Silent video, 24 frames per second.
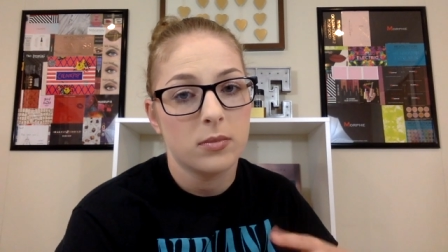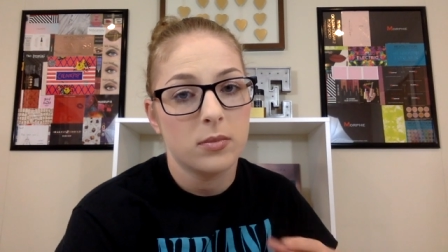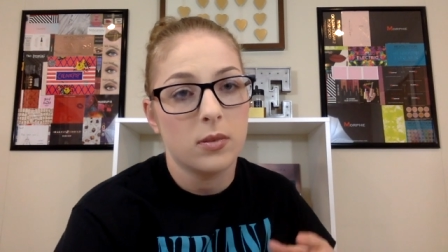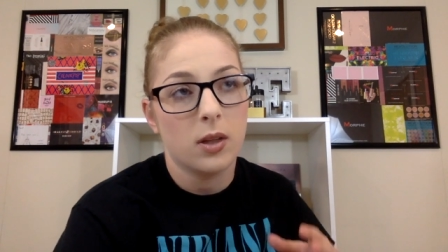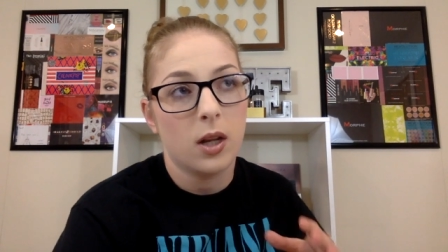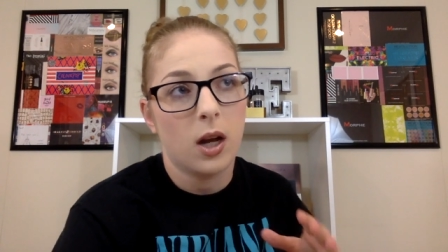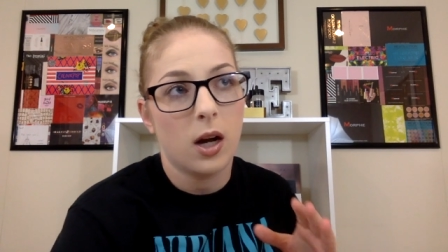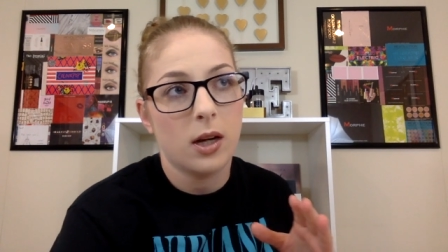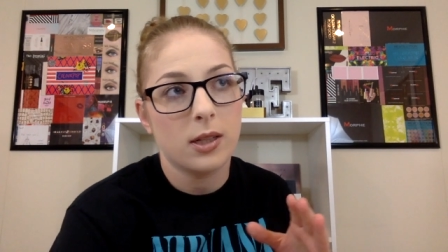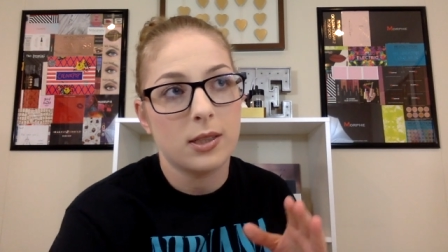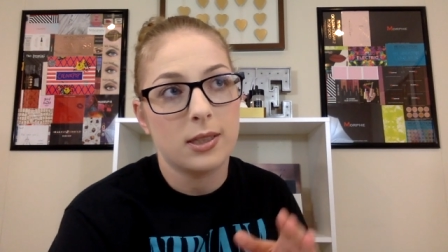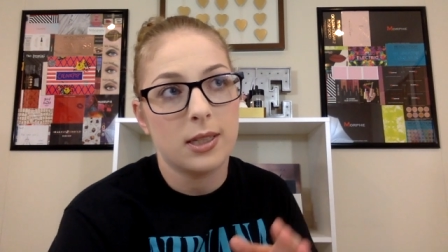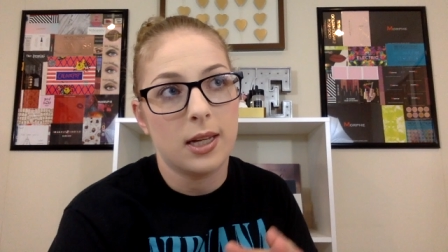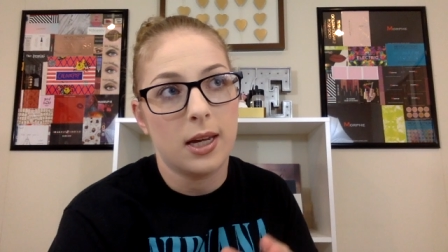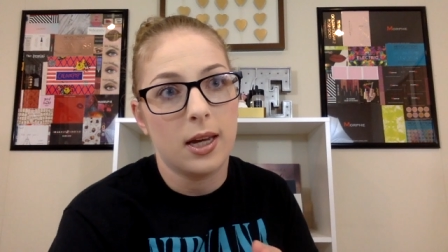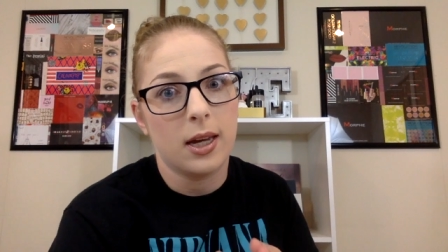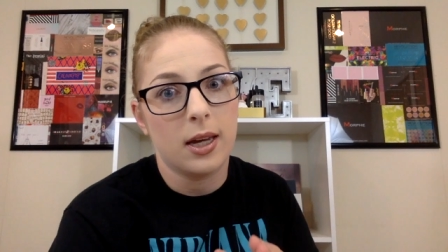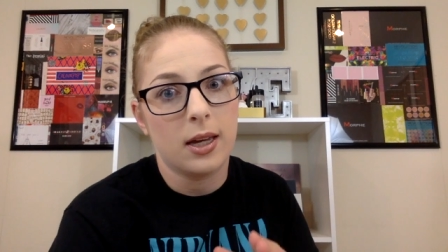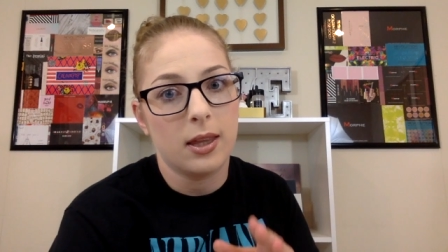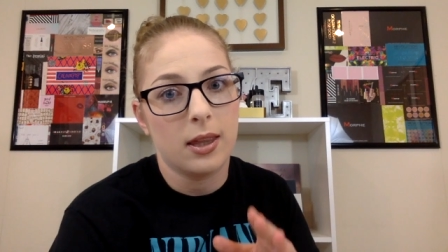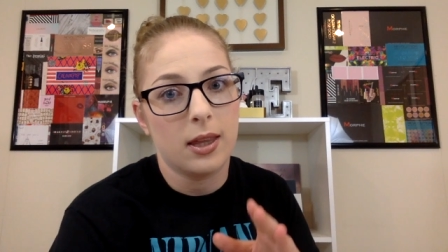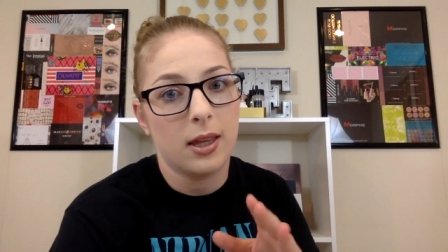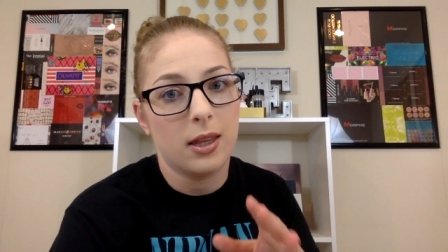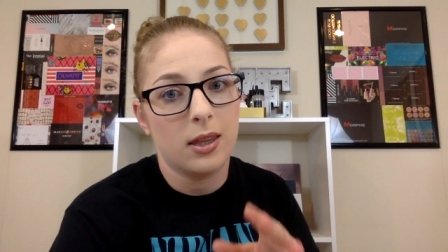Not
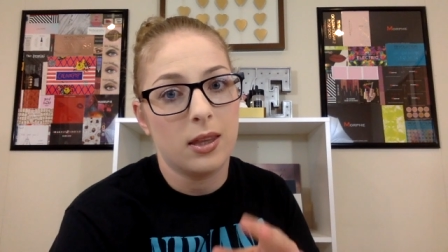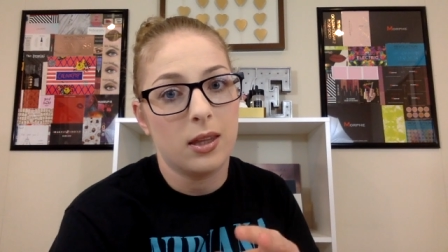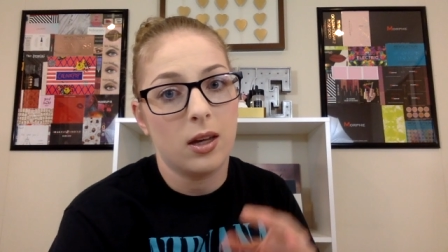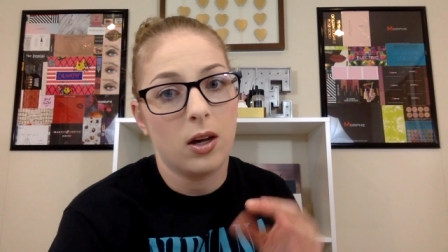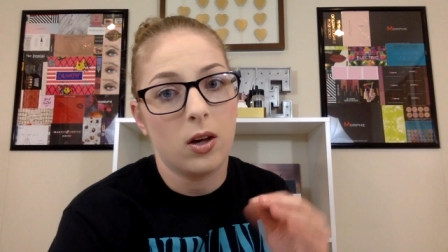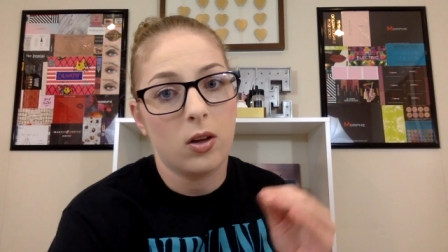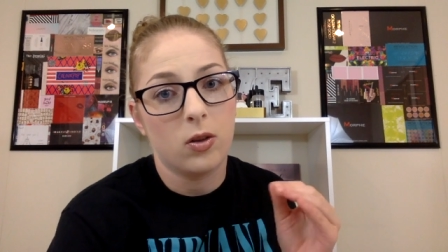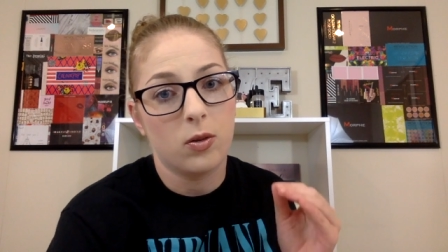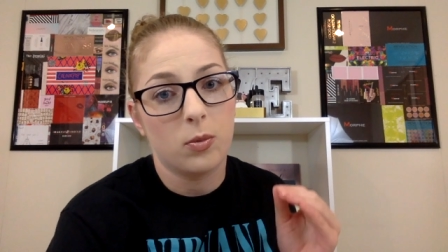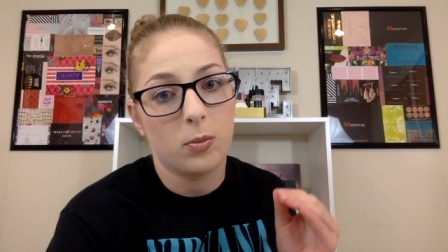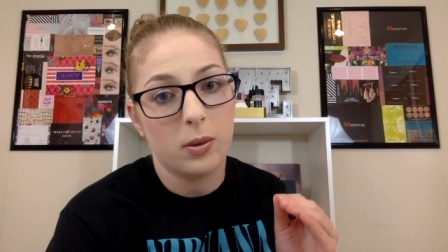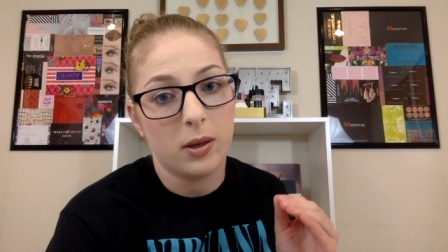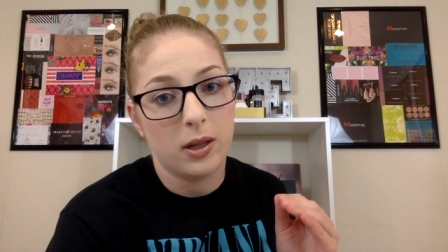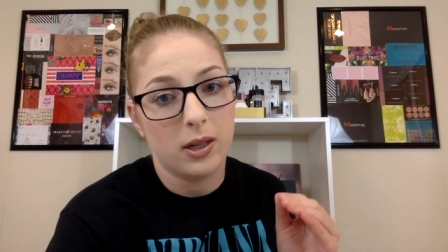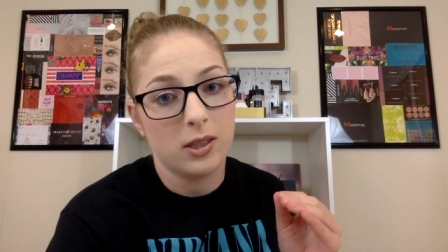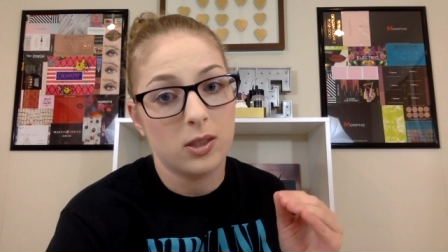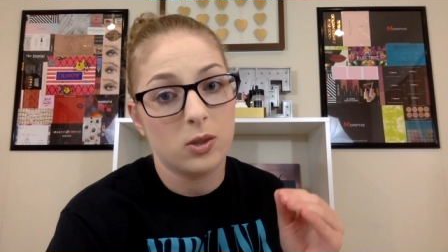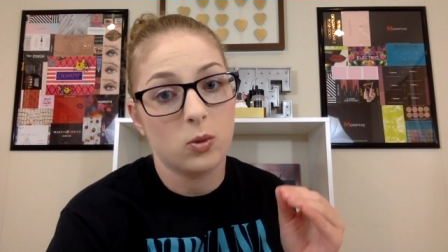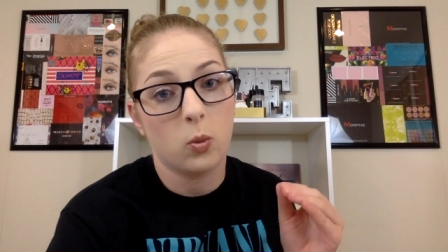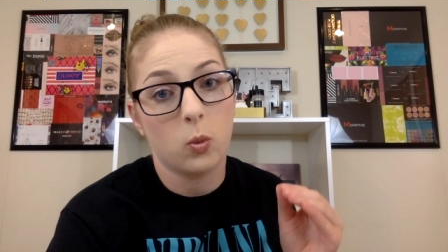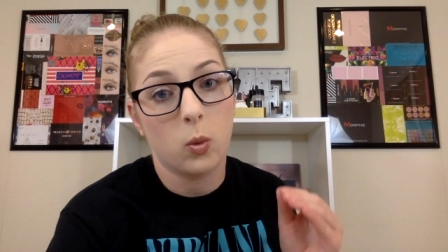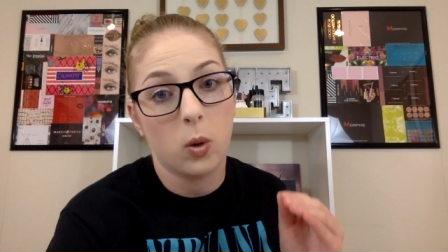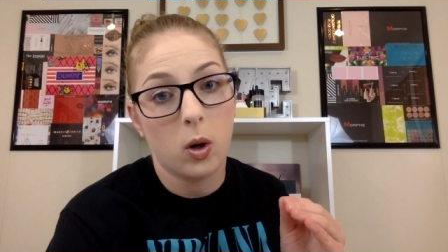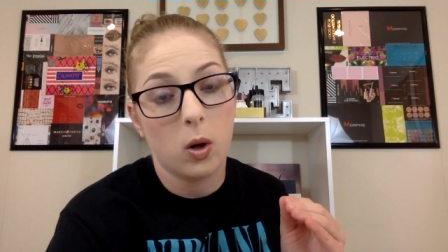saying that the other
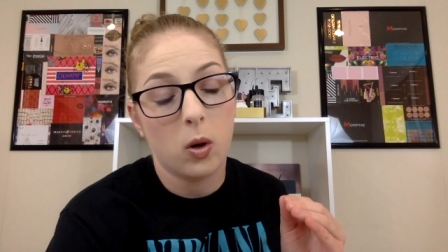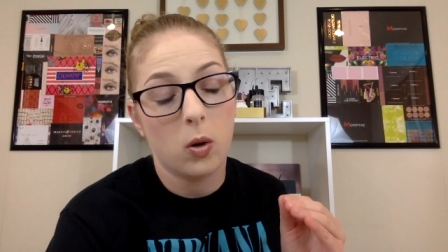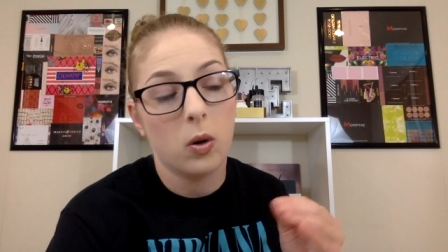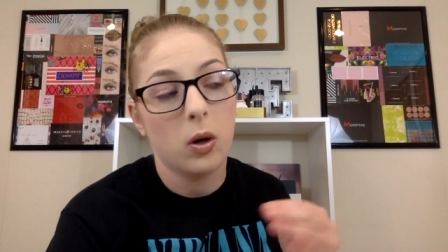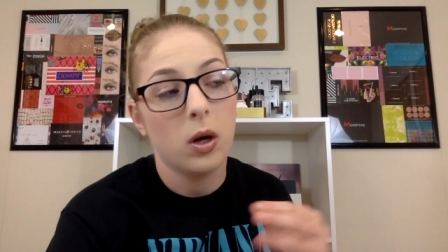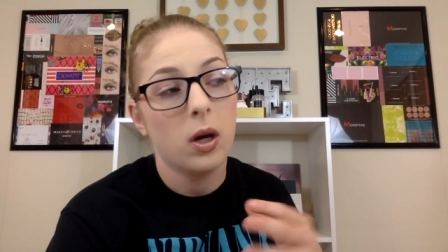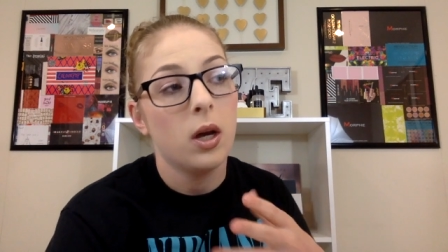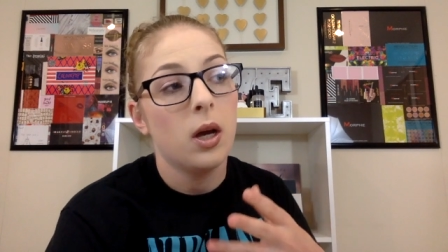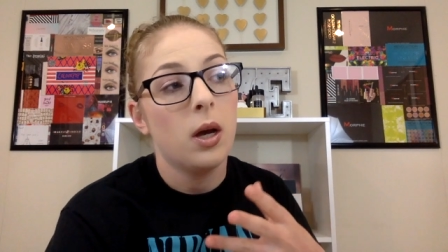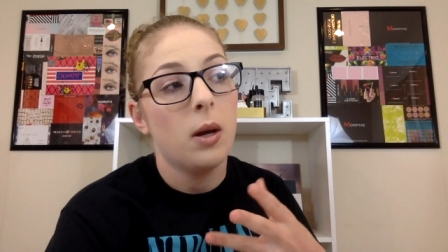place won't,